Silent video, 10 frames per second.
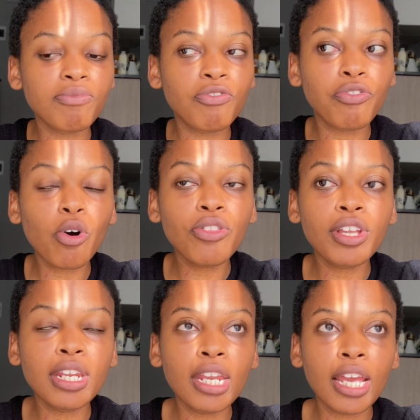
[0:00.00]
for
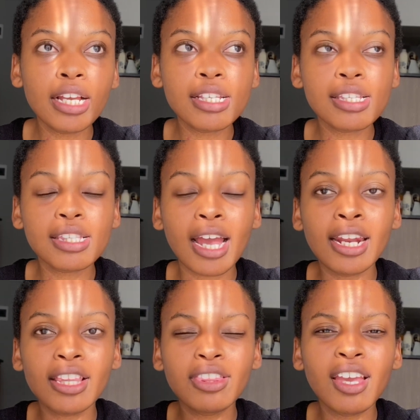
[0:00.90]
the next,
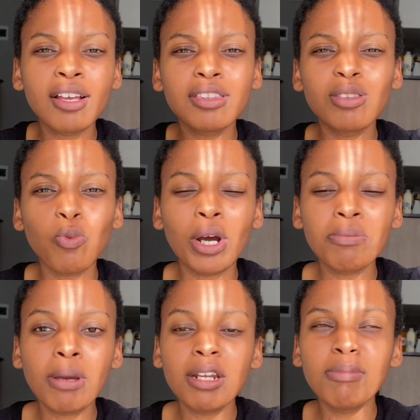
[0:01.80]
and I think what
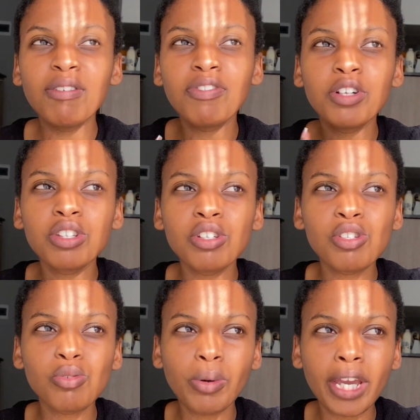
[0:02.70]
made me feel
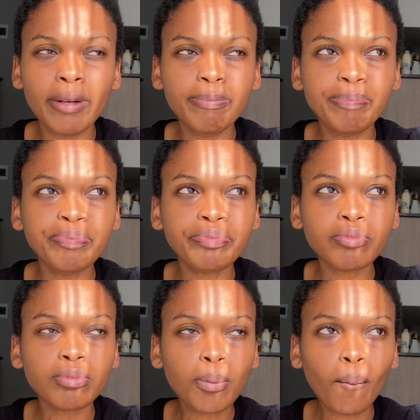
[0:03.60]
this way
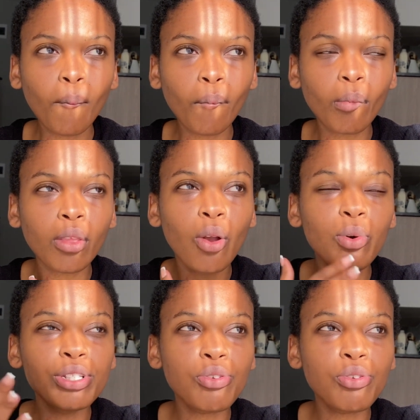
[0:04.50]
was